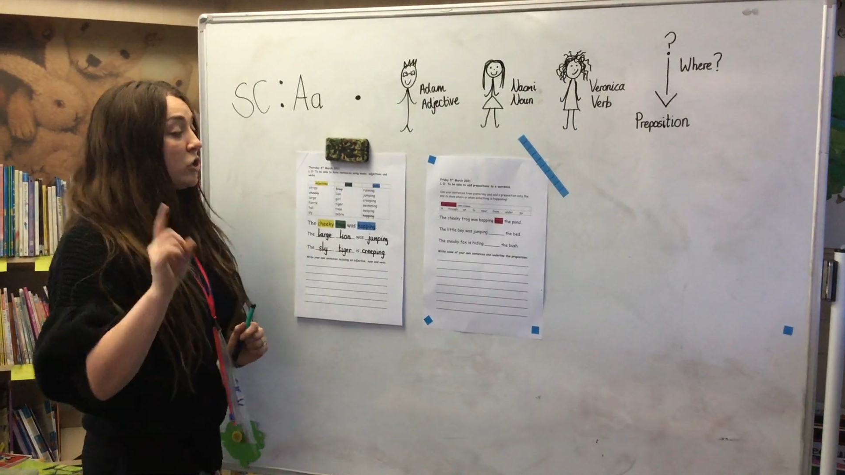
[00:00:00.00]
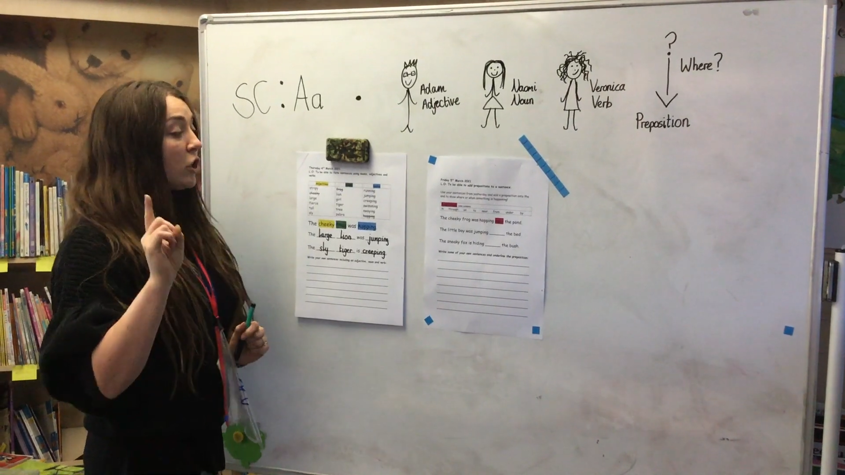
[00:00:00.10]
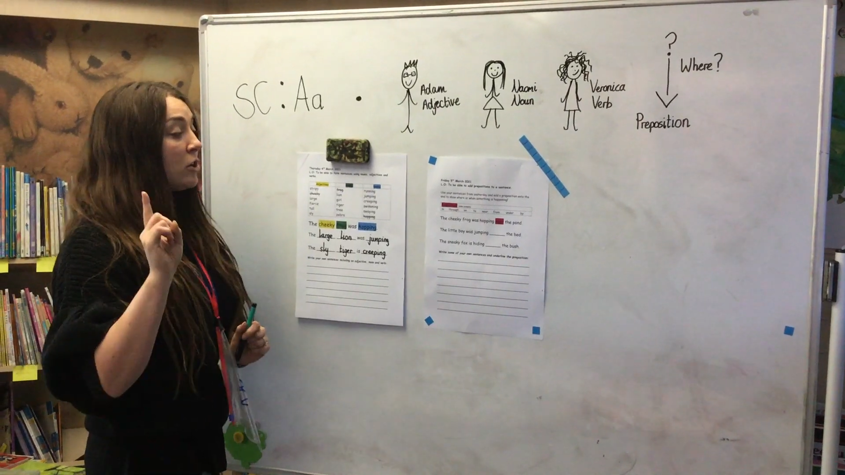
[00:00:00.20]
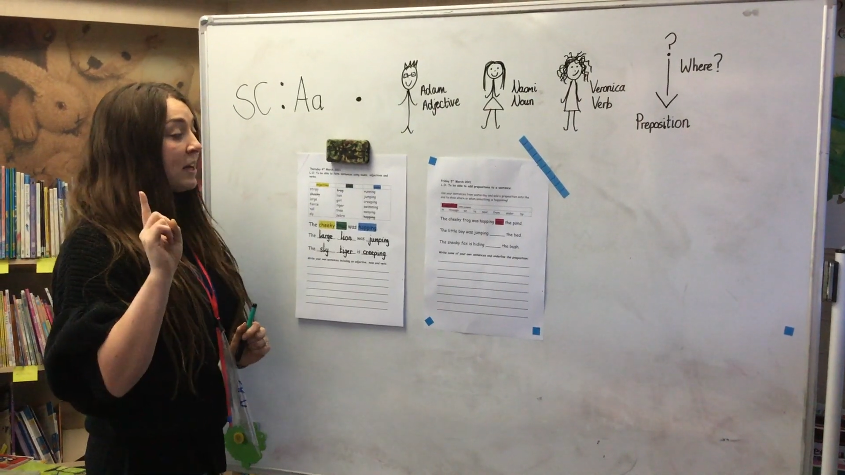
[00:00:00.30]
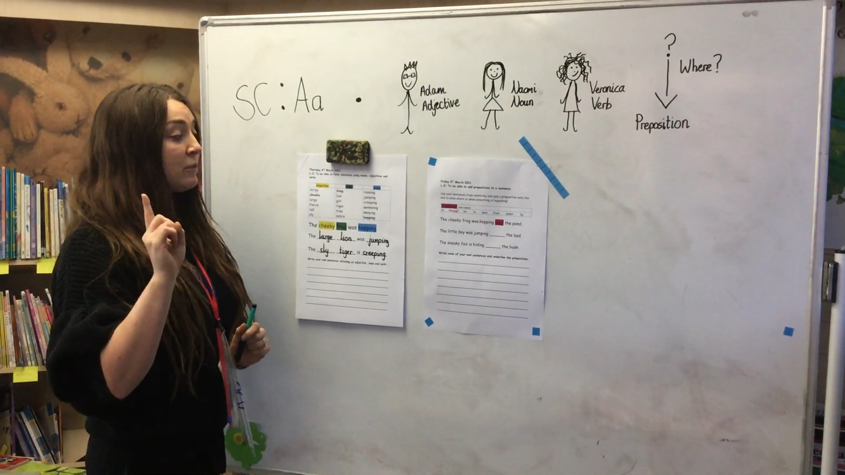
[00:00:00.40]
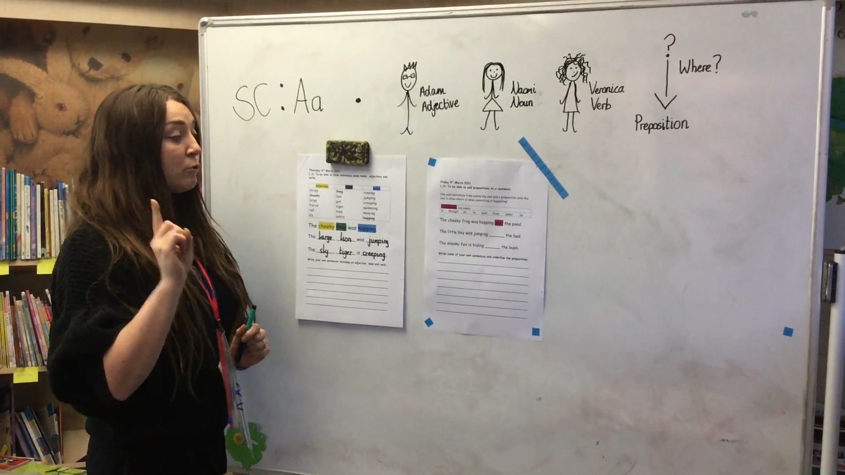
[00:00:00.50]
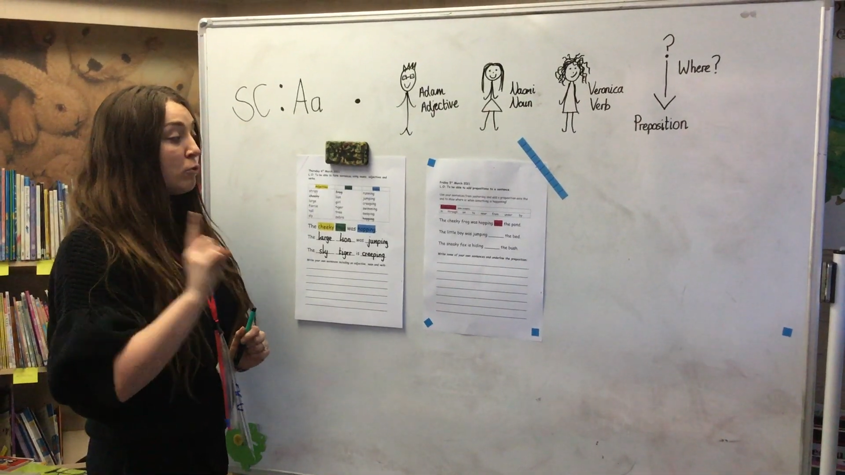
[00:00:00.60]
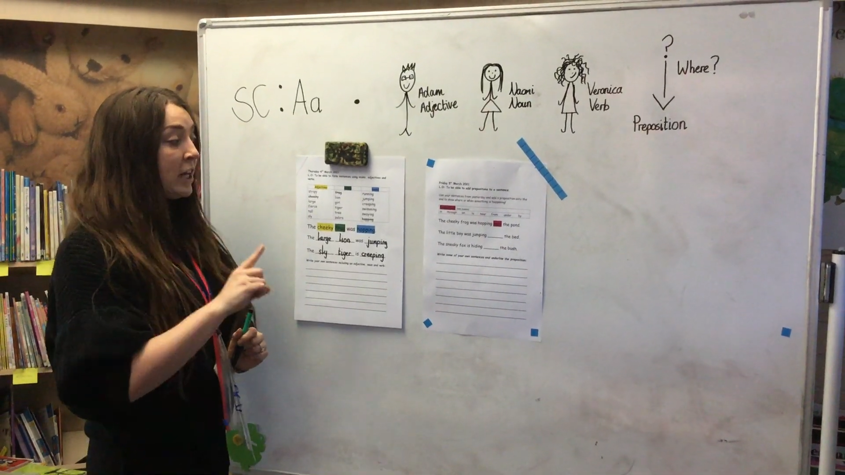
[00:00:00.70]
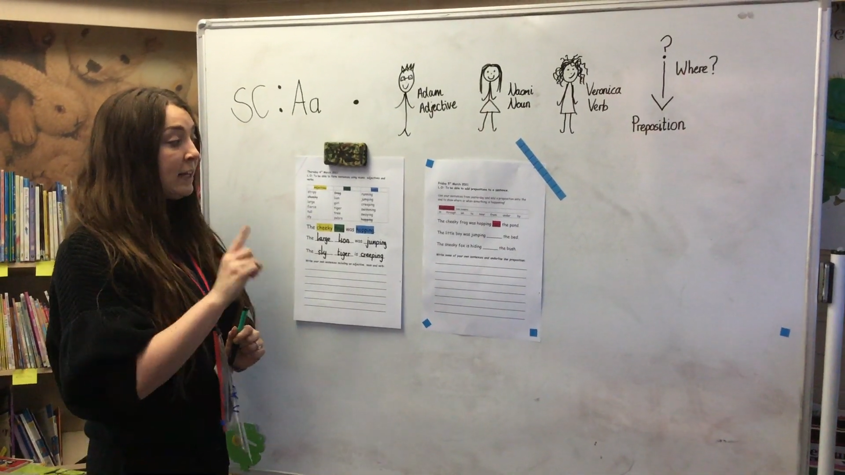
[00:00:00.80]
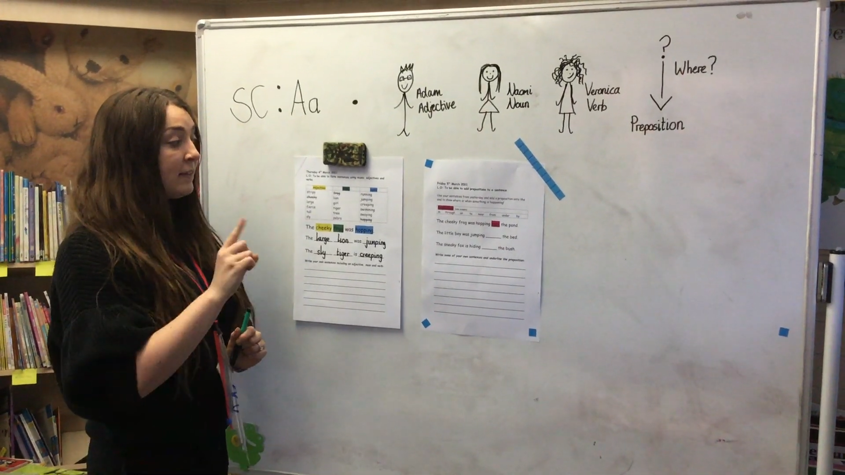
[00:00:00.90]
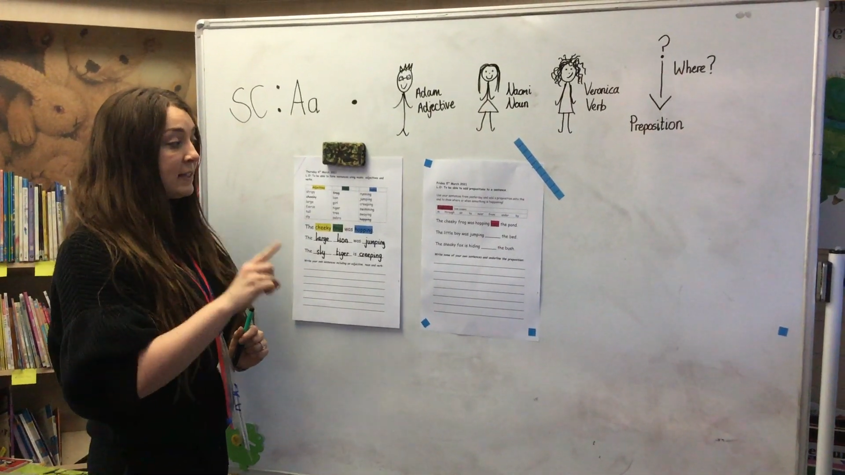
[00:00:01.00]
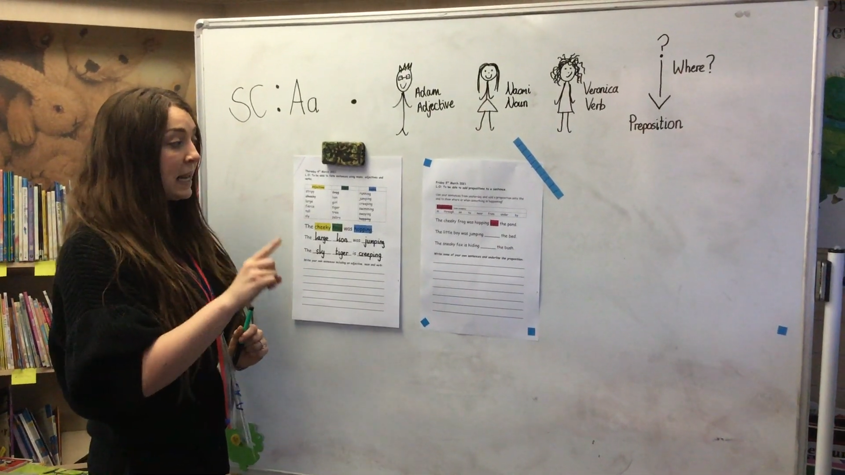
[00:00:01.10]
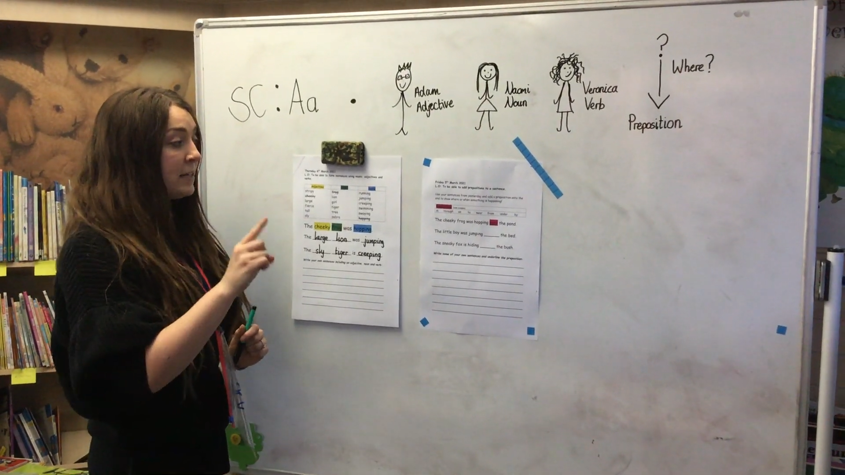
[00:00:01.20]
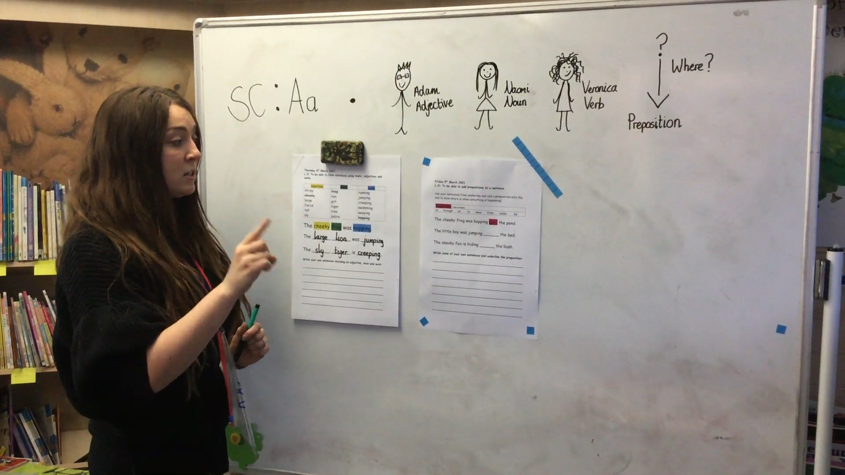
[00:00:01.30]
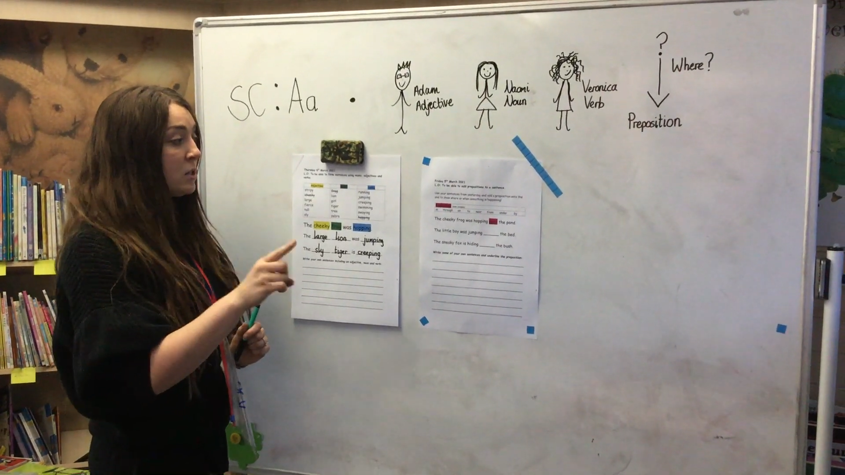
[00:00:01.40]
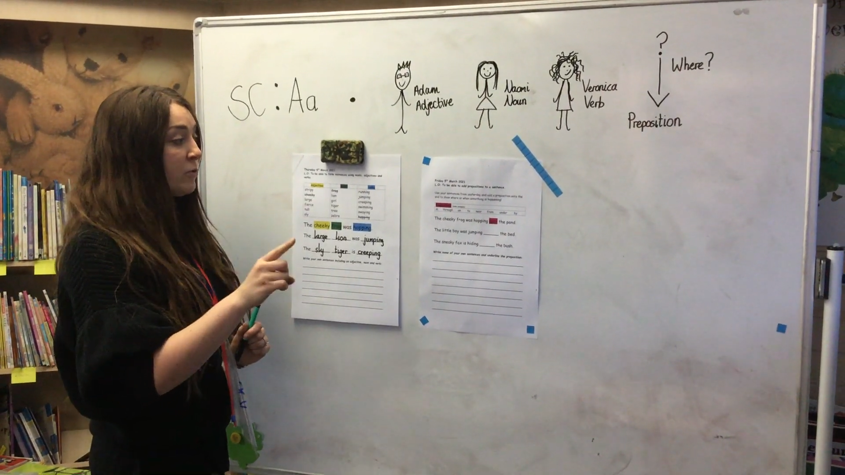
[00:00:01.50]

So you're going to have to read the sentence